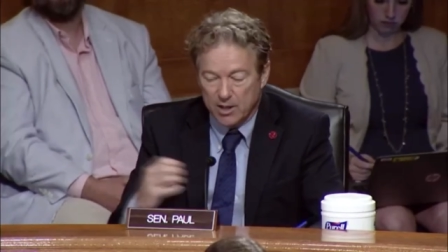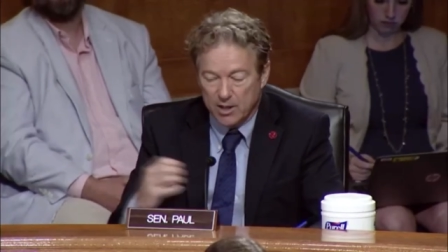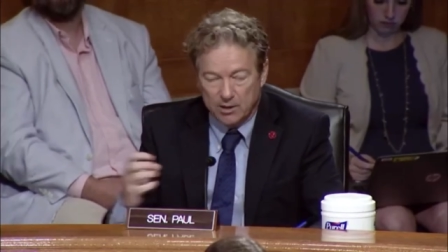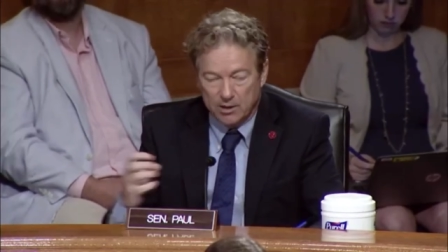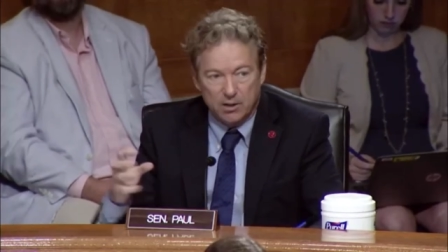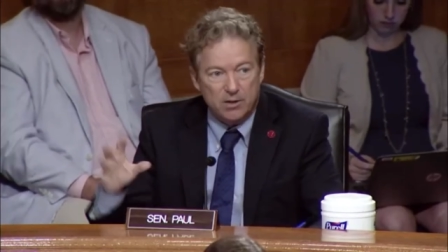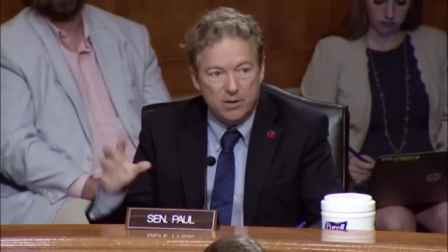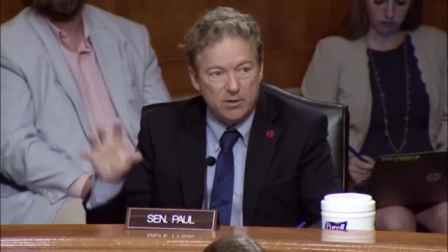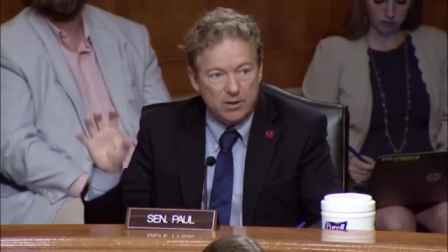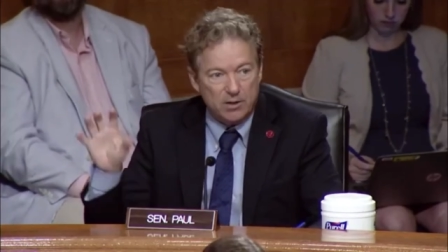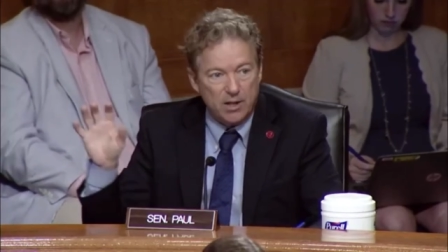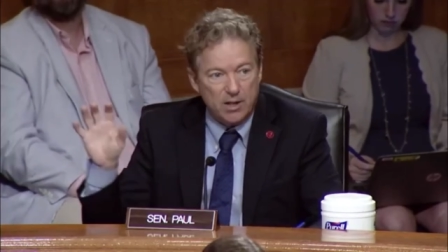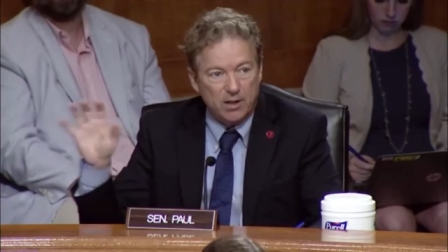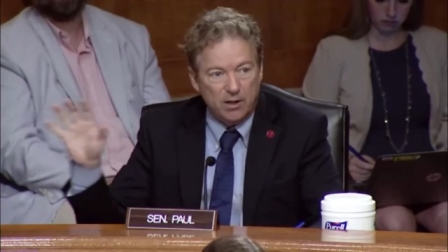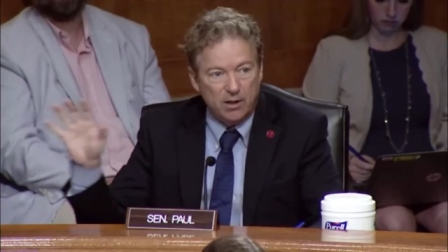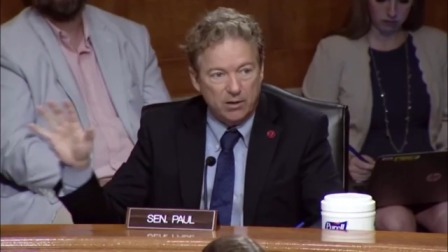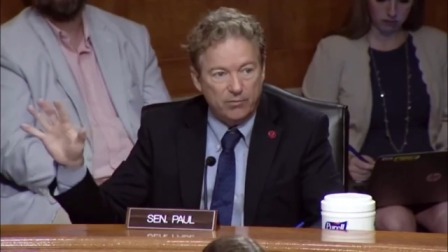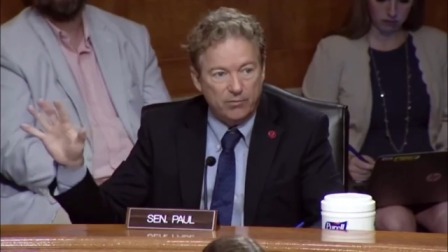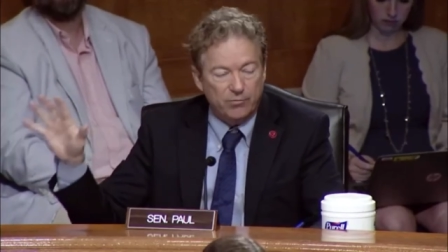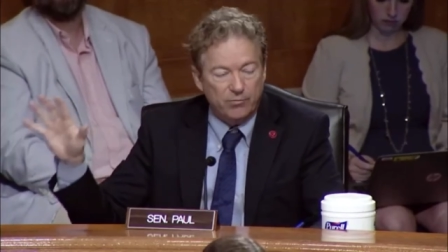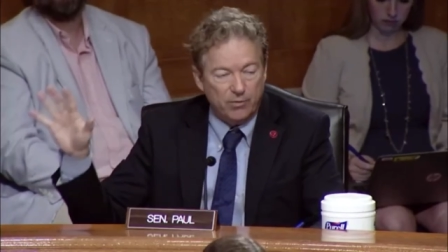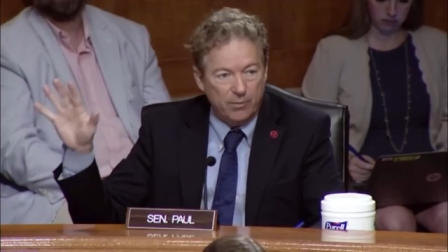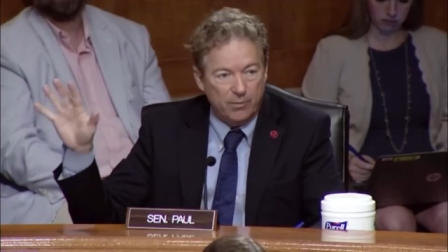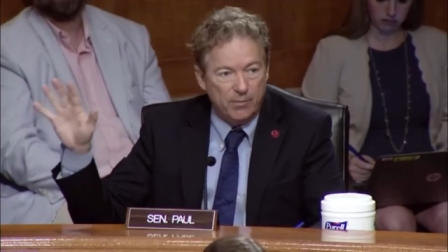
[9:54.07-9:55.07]
let's take
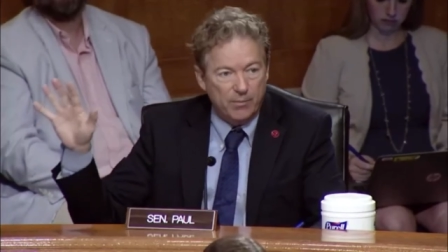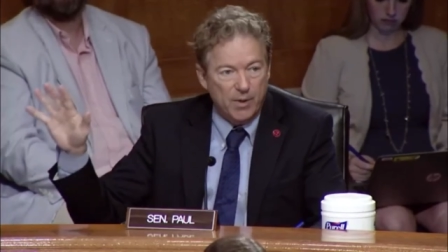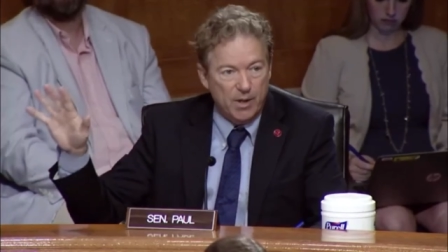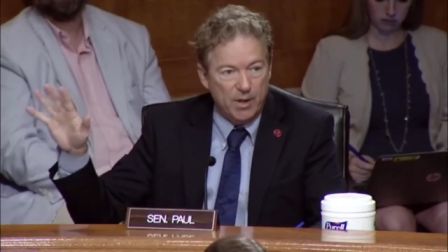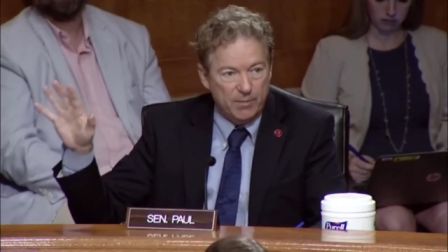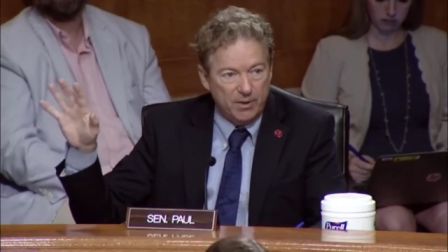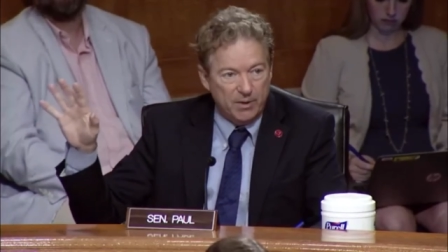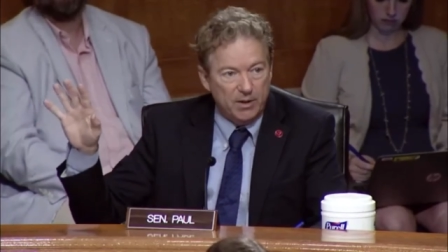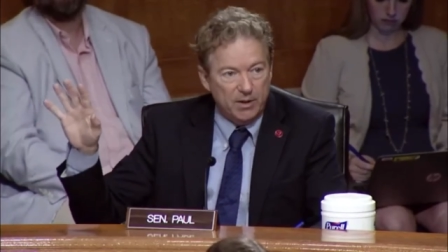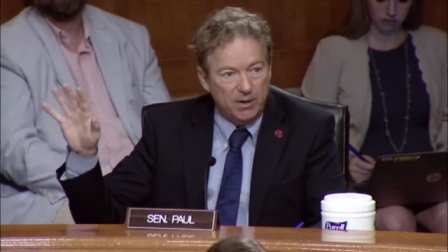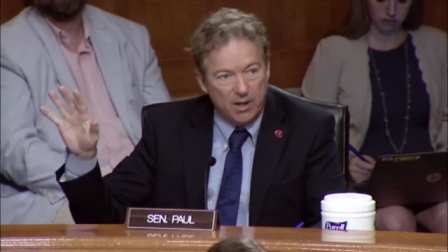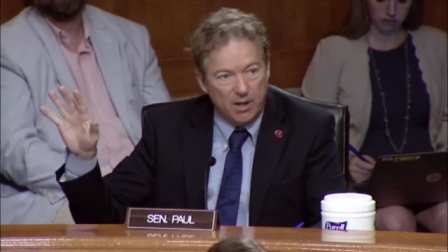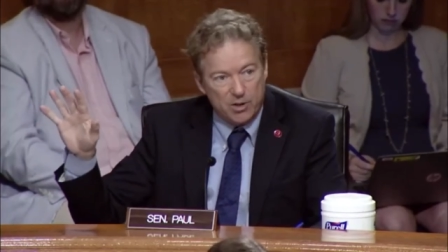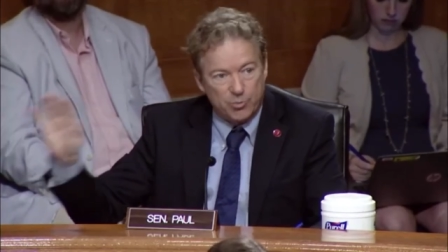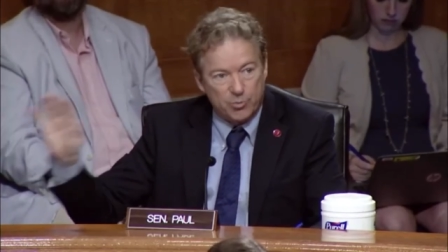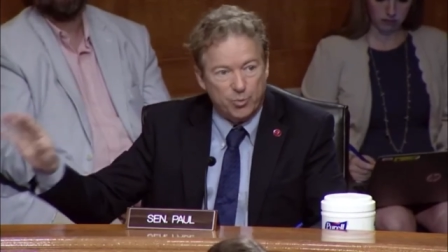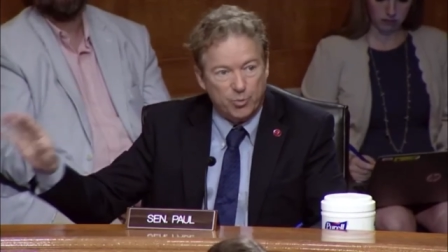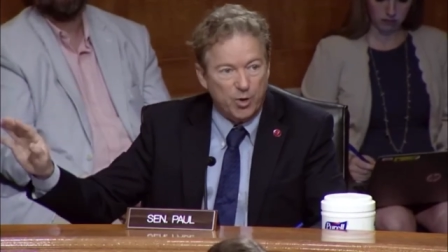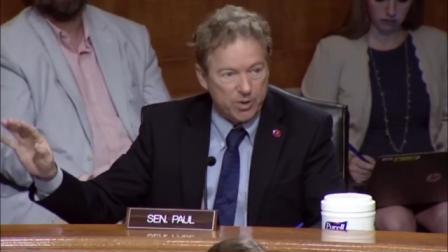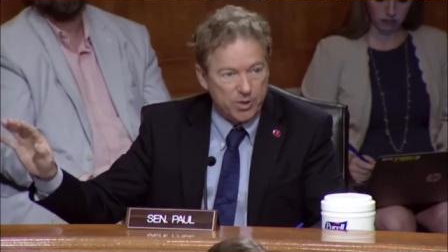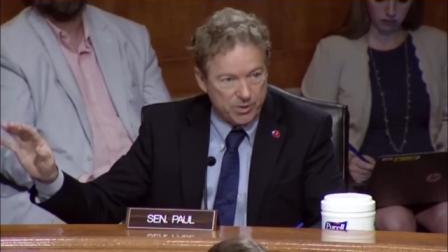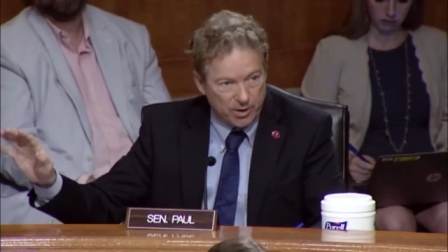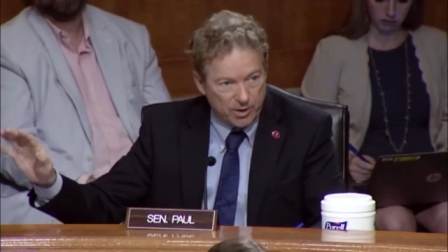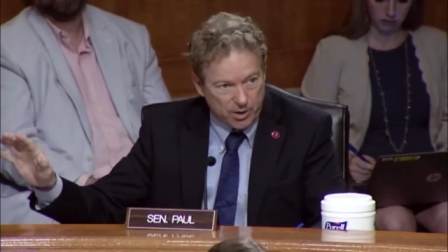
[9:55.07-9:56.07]
it from maybe less
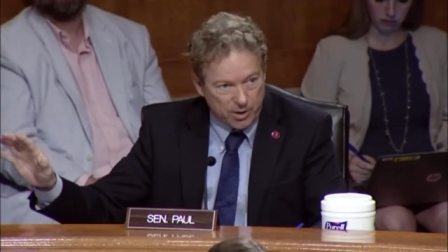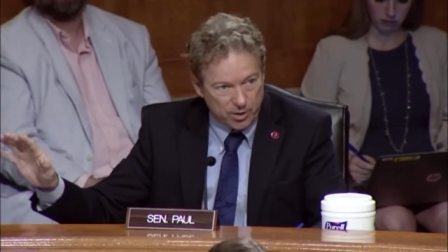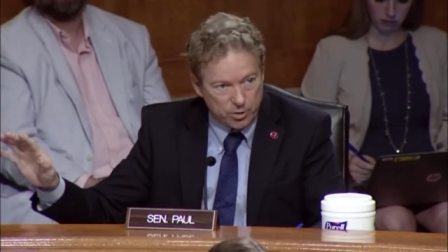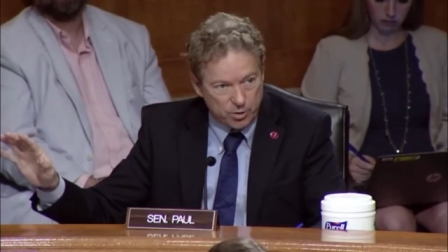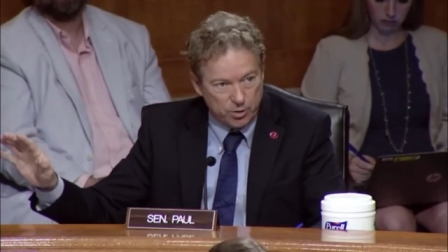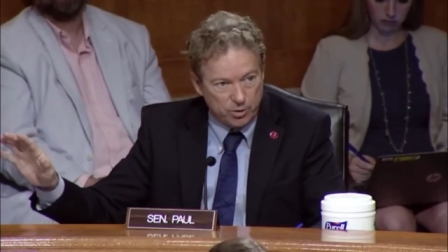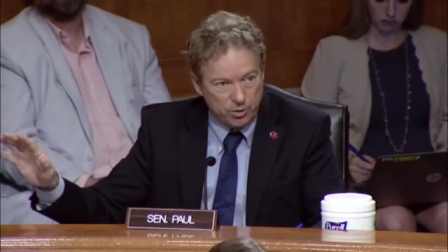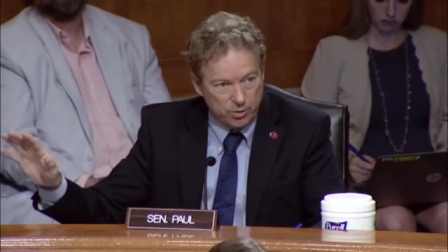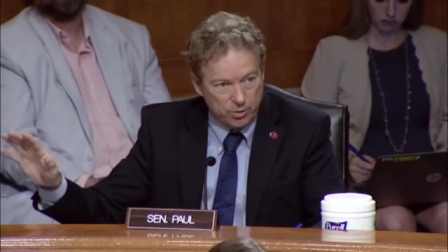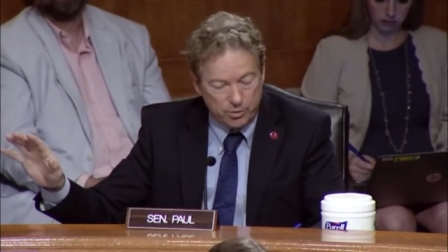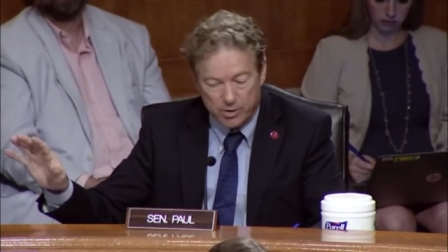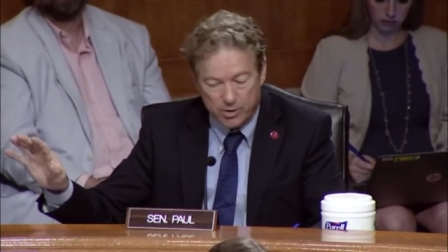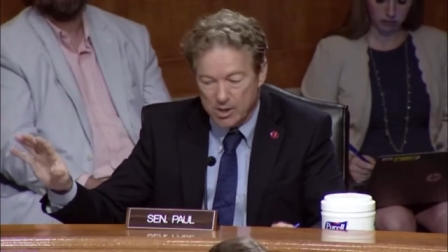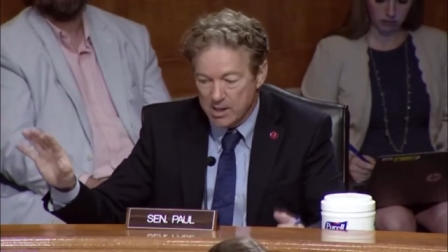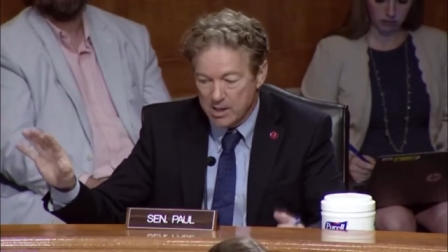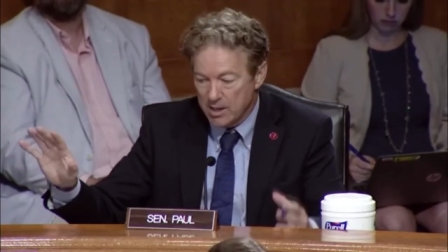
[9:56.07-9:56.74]
pressing issues